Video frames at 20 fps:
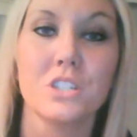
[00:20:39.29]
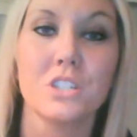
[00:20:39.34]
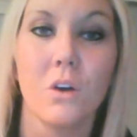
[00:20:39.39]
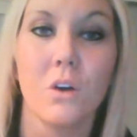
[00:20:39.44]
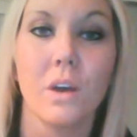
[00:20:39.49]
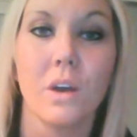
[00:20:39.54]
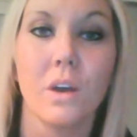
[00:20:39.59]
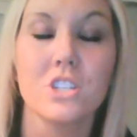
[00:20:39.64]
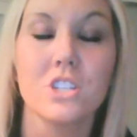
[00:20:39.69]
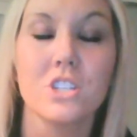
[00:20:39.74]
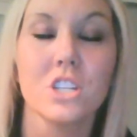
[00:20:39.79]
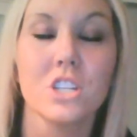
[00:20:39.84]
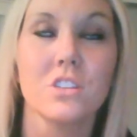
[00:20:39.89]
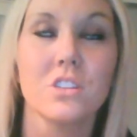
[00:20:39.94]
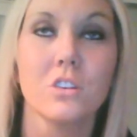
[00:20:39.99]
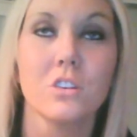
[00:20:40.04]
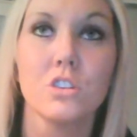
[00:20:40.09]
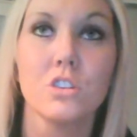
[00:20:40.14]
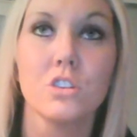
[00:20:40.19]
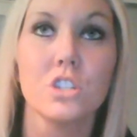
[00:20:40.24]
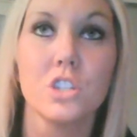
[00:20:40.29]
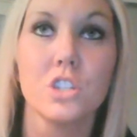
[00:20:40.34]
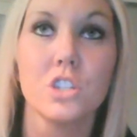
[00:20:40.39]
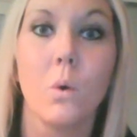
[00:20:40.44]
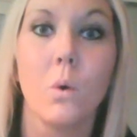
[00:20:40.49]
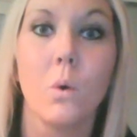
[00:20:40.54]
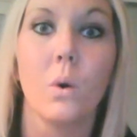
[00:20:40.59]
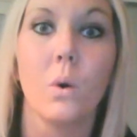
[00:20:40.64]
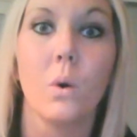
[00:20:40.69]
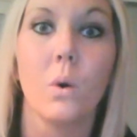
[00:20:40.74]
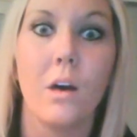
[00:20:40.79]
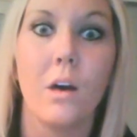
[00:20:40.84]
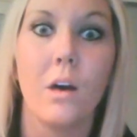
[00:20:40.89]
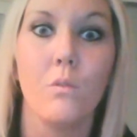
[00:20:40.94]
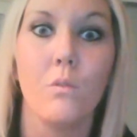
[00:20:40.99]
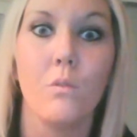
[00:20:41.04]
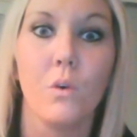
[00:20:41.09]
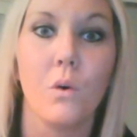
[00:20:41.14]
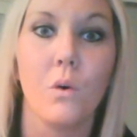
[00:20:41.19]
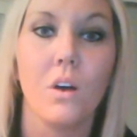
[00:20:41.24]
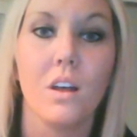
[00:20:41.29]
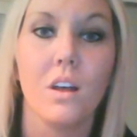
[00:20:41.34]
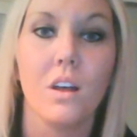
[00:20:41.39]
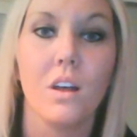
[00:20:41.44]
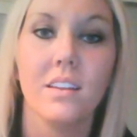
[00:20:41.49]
So they're just so helpful.